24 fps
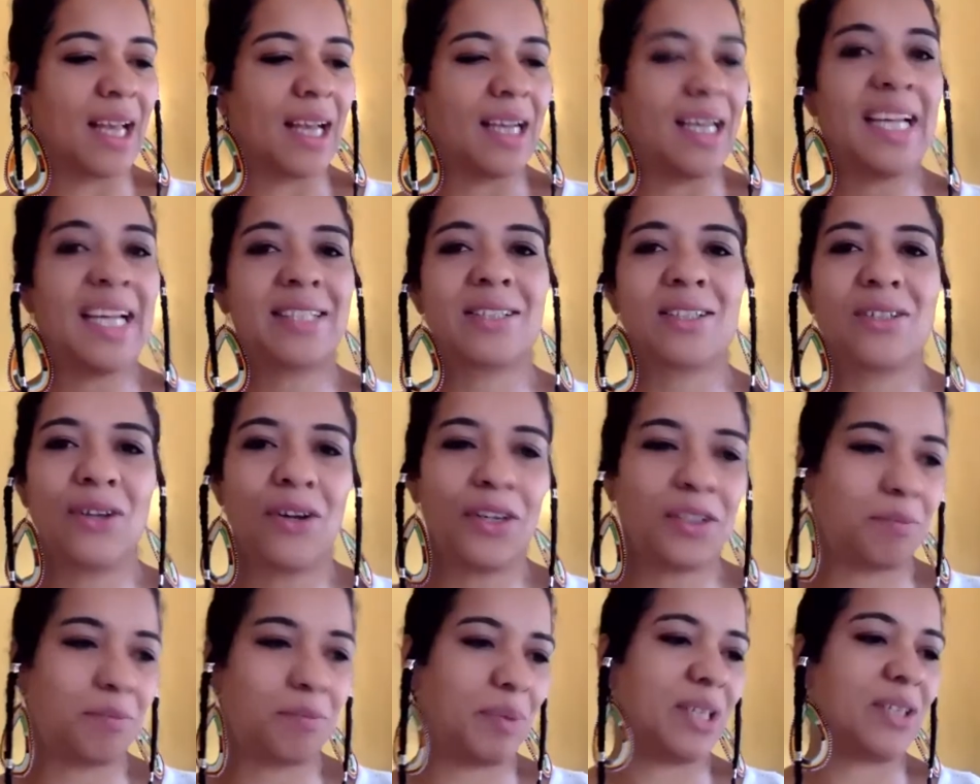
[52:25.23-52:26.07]
Let's
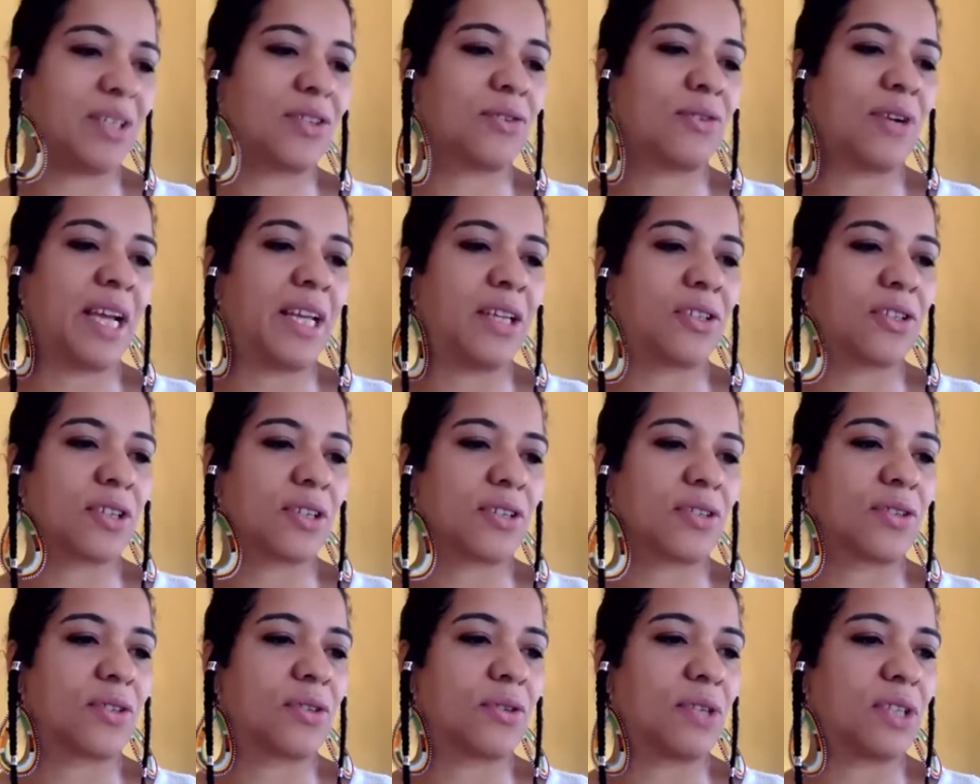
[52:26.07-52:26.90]
not be
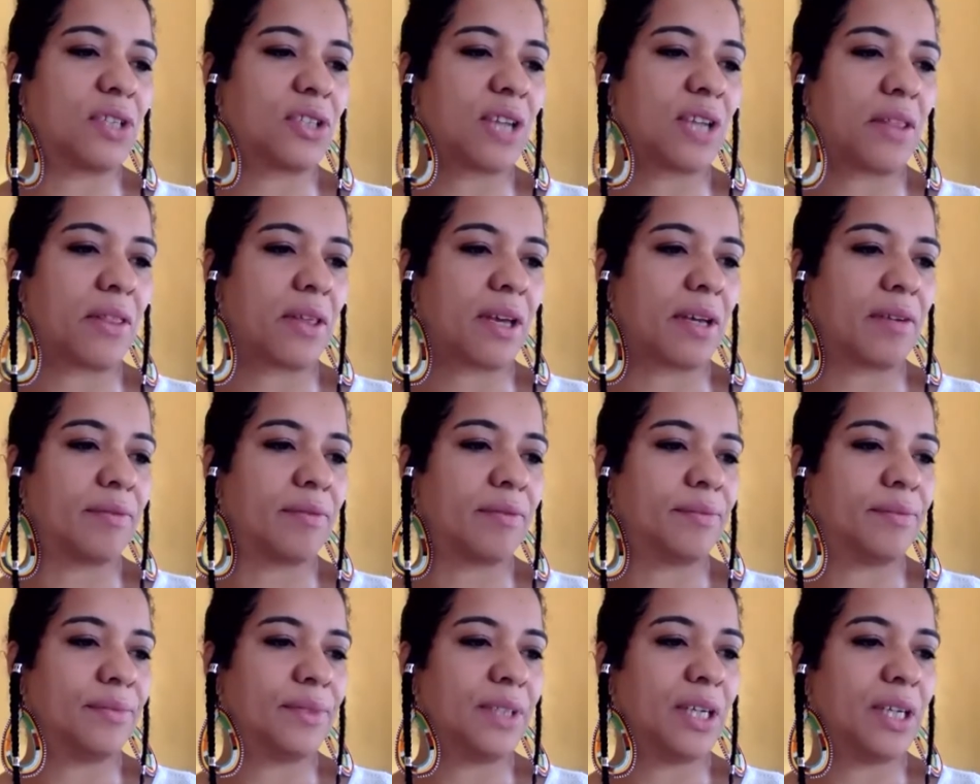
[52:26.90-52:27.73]
strangers to each other,
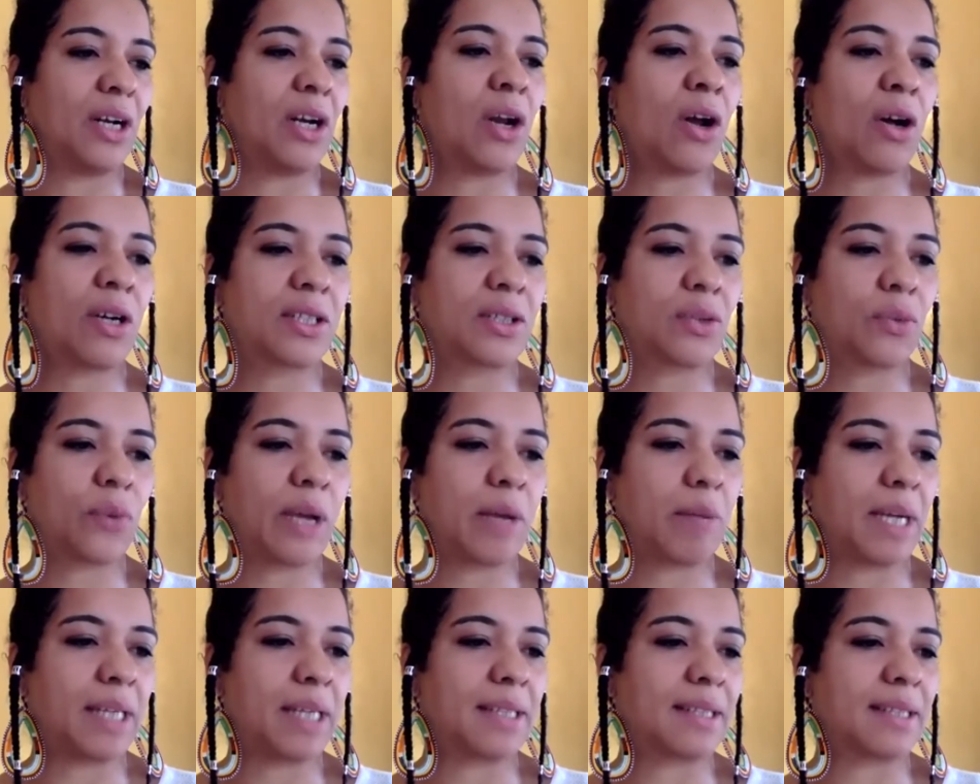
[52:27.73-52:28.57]
locked away
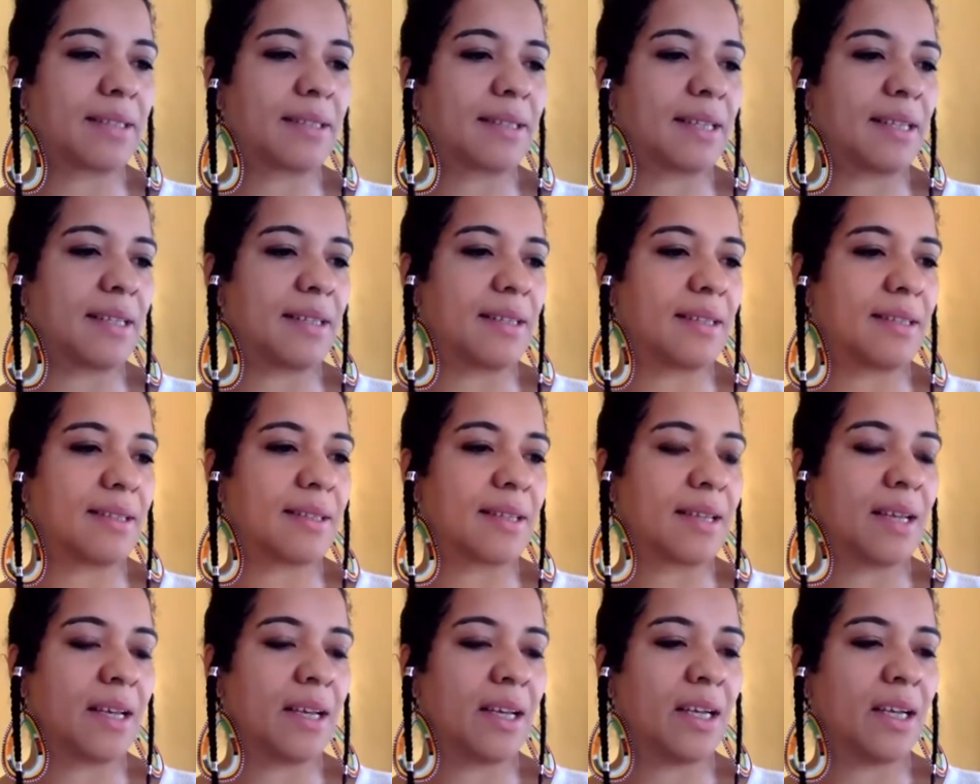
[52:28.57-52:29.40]
by distance,
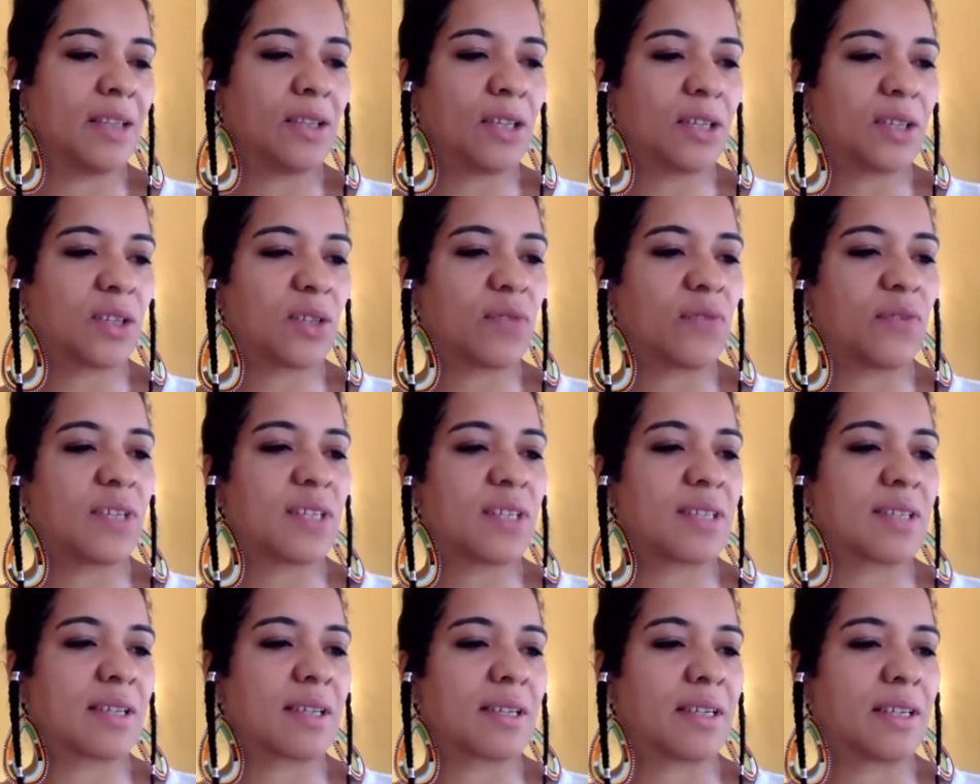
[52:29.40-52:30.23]
not the
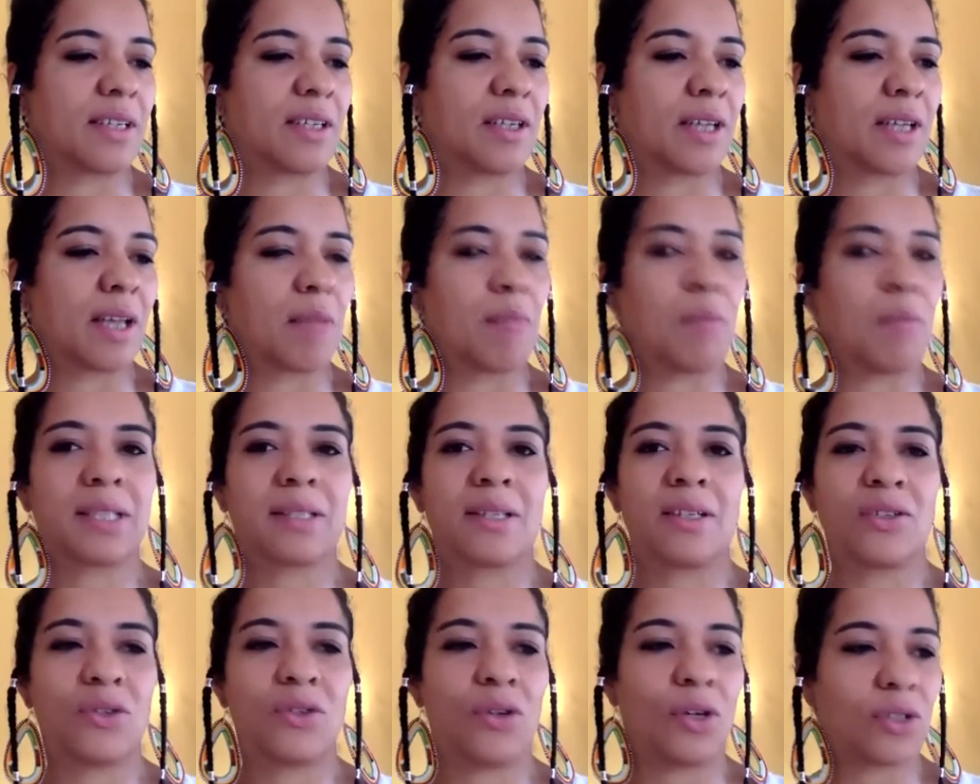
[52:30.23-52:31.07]
physical, but
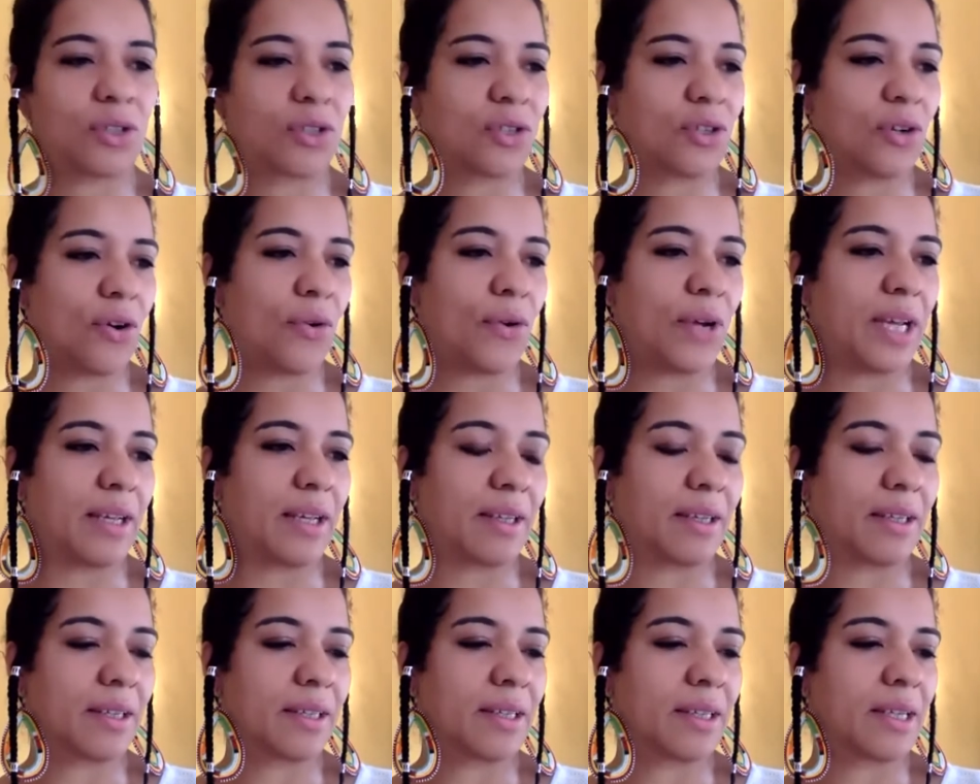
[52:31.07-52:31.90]
the not showing,